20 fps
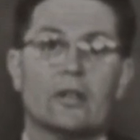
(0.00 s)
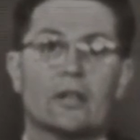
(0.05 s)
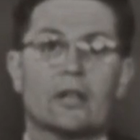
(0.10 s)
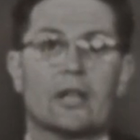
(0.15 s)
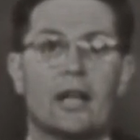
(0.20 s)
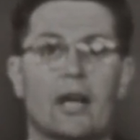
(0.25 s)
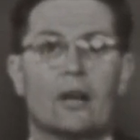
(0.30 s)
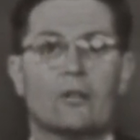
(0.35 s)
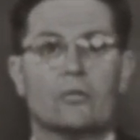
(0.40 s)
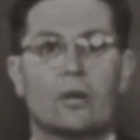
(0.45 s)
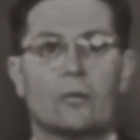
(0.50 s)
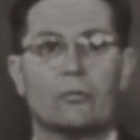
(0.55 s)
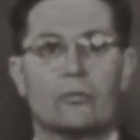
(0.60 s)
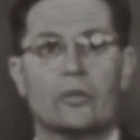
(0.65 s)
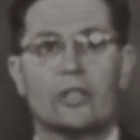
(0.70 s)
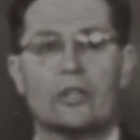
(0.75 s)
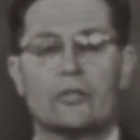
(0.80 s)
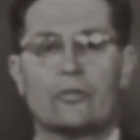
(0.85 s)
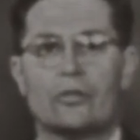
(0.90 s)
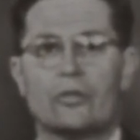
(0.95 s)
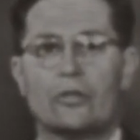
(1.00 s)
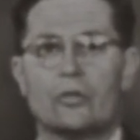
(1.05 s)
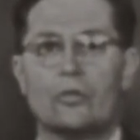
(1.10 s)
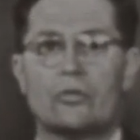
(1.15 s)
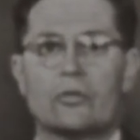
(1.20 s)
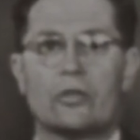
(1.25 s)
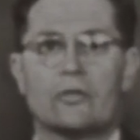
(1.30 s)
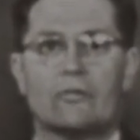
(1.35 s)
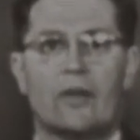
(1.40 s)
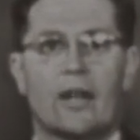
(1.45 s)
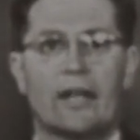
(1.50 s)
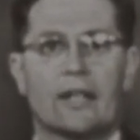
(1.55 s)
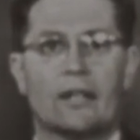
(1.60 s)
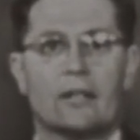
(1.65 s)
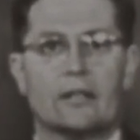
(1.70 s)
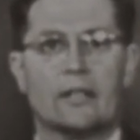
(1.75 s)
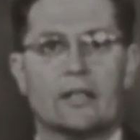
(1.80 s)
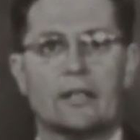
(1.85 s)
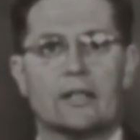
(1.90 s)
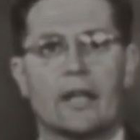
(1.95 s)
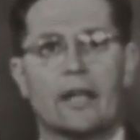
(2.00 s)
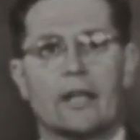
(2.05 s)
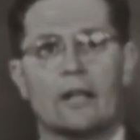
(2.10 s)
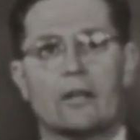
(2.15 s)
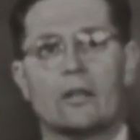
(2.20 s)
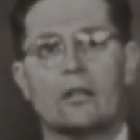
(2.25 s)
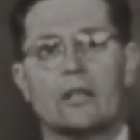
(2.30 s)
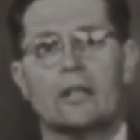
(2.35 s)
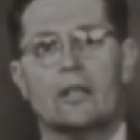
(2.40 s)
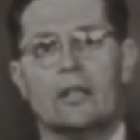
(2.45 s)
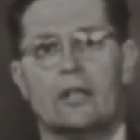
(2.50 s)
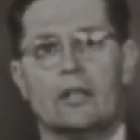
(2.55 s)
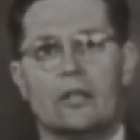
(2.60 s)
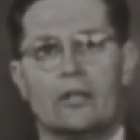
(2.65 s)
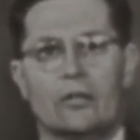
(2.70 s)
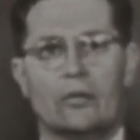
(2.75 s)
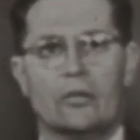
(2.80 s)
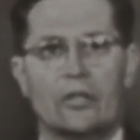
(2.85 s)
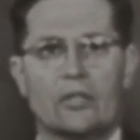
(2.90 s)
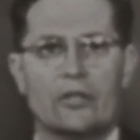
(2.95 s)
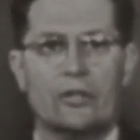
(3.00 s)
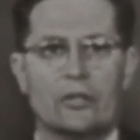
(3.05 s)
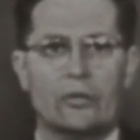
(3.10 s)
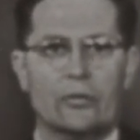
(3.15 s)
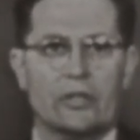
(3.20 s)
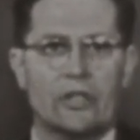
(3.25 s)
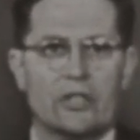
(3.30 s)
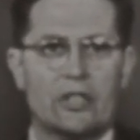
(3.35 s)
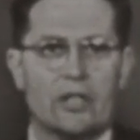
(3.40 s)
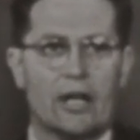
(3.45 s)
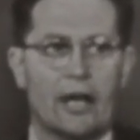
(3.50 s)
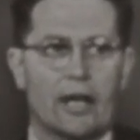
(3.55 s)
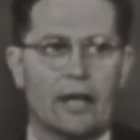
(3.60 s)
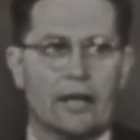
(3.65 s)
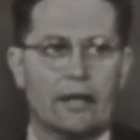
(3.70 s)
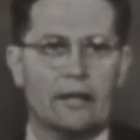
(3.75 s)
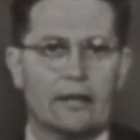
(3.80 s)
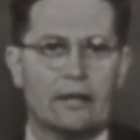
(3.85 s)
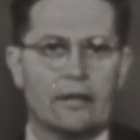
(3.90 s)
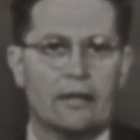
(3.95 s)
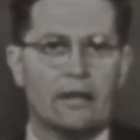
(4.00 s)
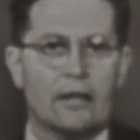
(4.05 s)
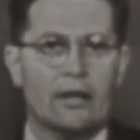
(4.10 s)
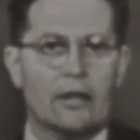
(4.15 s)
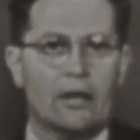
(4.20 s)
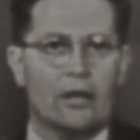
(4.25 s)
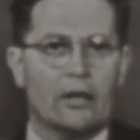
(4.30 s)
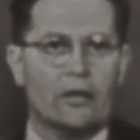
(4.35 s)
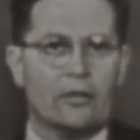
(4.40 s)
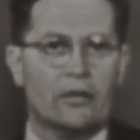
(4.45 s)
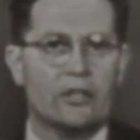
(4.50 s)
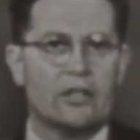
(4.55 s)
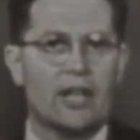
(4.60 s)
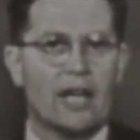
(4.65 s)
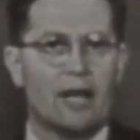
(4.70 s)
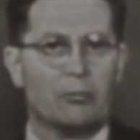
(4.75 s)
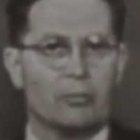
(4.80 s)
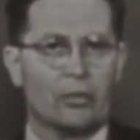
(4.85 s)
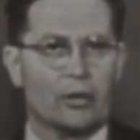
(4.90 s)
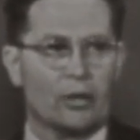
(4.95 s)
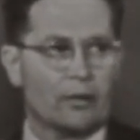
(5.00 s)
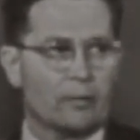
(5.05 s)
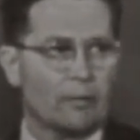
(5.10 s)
Count Rumford introduced a final detail to his new design, the damper.